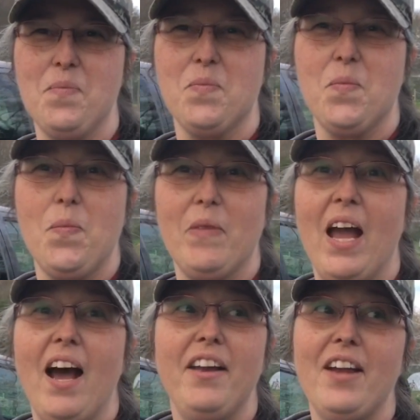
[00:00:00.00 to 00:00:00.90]
Anything?
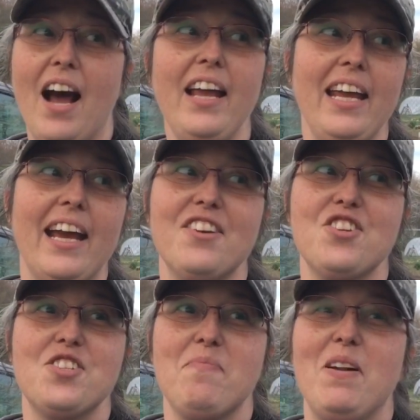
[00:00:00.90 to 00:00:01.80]
Not here,
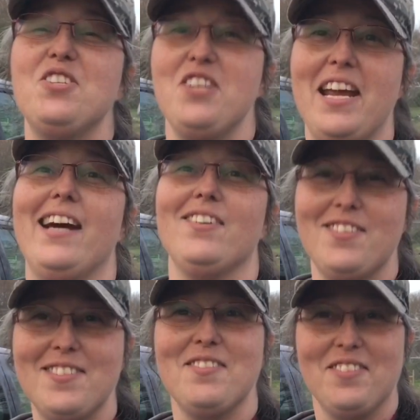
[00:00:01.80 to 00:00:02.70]
just a bunch of
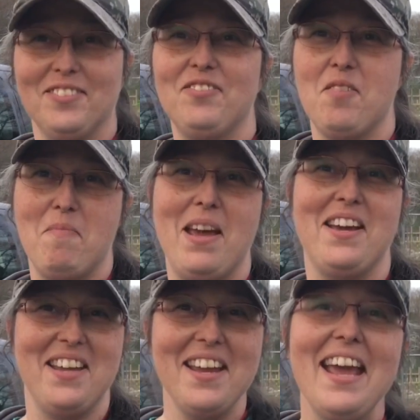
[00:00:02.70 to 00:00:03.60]
nails. Nails?
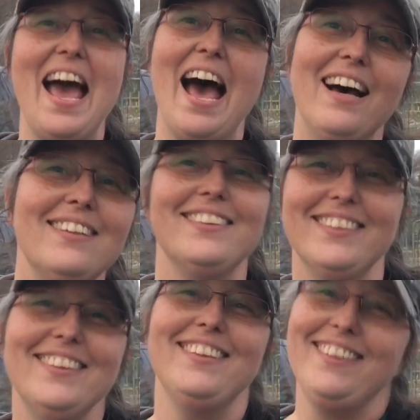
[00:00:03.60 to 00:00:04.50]
Yeah. All
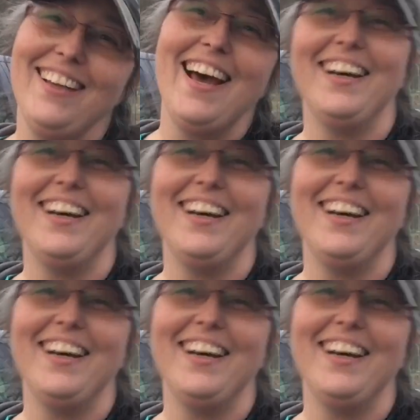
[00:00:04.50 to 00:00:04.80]
right, well, yeah.